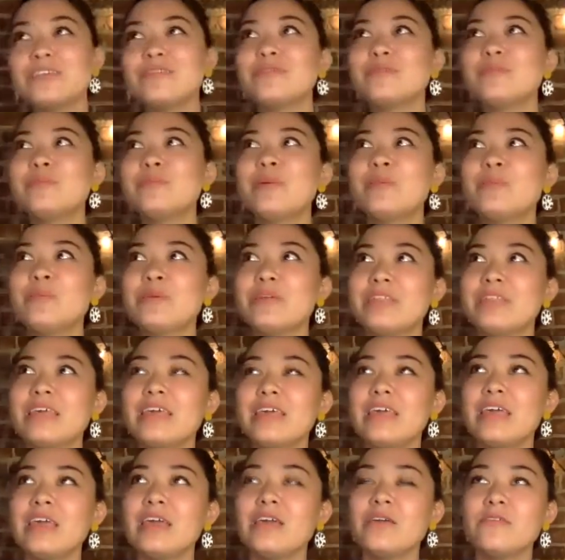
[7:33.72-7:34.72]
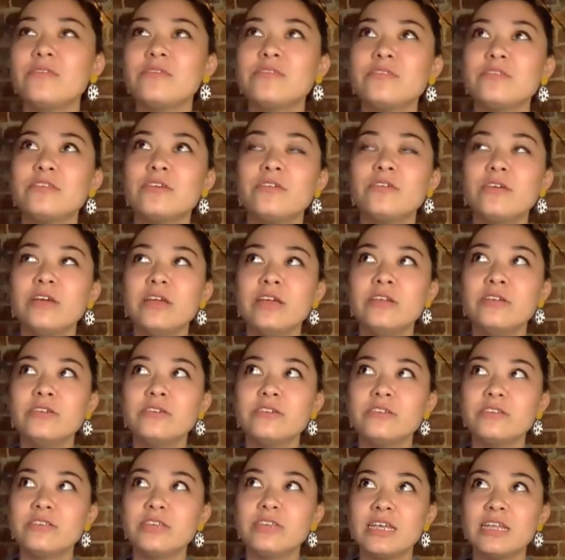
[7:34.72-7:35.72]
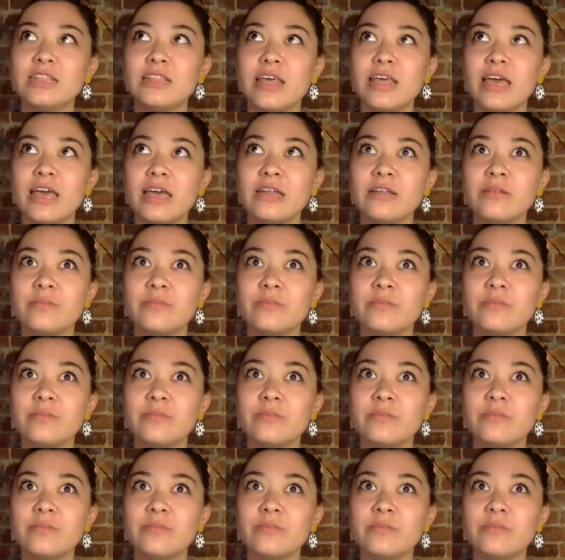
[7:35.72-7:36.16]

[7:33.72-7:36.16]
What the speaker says: remember thinking it was so interesting that